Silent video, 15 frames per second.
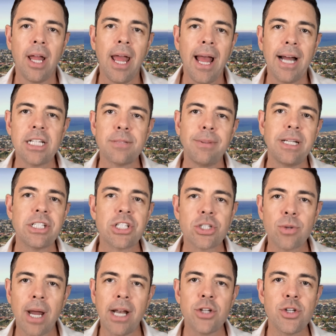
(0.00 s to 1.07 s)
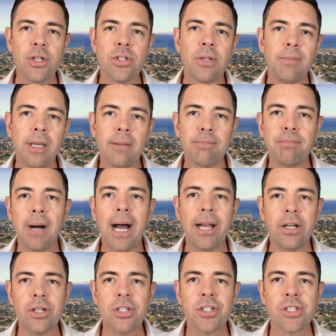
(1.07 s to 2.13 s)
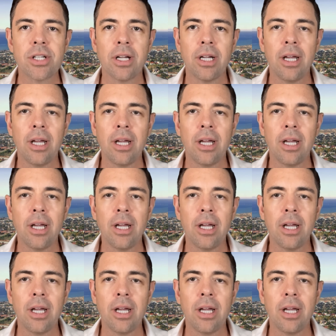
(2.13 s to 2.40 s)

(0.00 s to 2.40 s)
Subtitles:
has been a strategy to meet buyers.